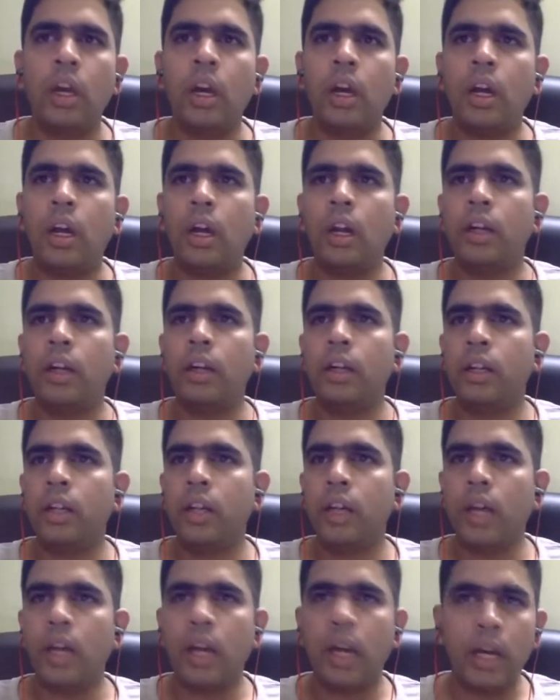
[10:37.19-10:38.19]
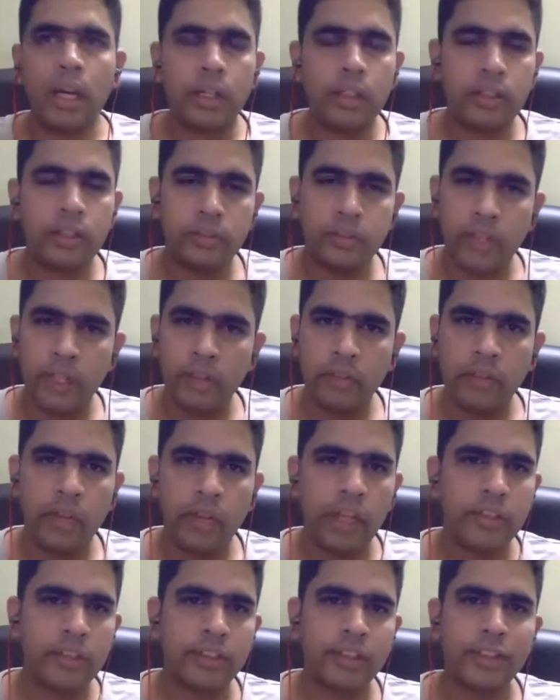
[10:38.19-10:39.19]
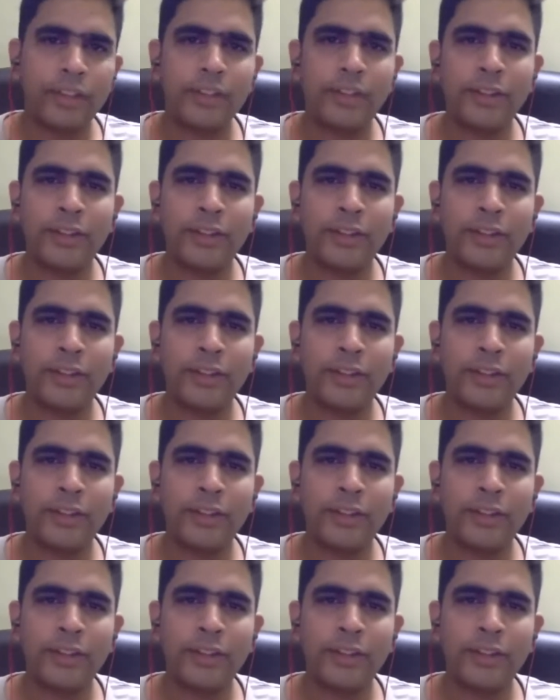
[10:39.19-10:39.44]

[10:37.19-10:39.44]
And R is very vast.